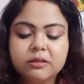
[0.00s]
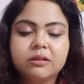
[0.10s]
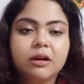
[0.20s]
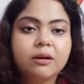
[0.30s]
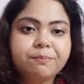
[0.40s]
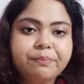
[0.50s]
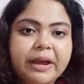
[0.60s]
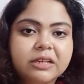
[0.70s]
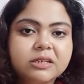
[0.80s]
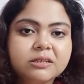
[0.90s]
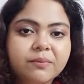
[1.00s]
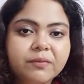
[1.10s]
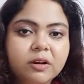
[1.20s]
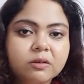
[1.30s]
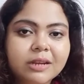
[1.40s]
The packaging somewhere
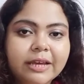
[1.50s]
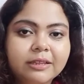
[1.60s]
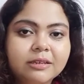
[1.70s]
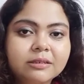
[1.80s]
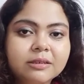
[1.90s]
looks like this.